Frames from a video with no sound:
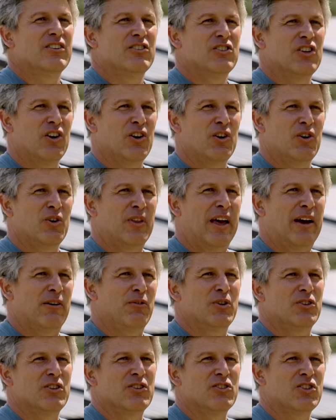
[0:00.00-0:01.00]
So that
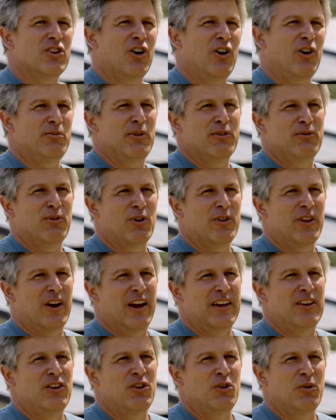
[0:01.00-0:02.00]
was installed before the
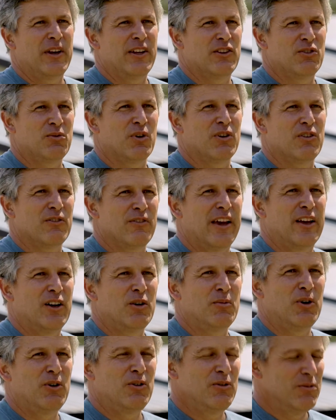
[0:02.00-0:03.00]
IQ8s were
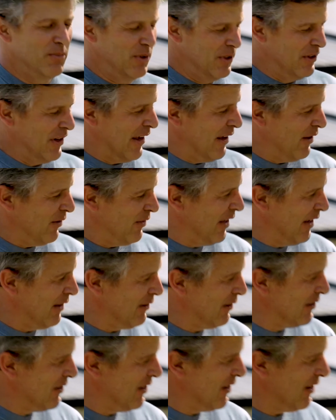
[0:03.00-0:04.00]
available, but now
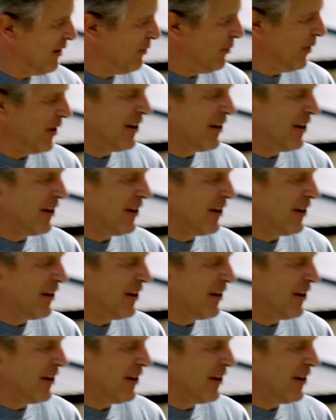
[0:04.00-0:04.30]
that we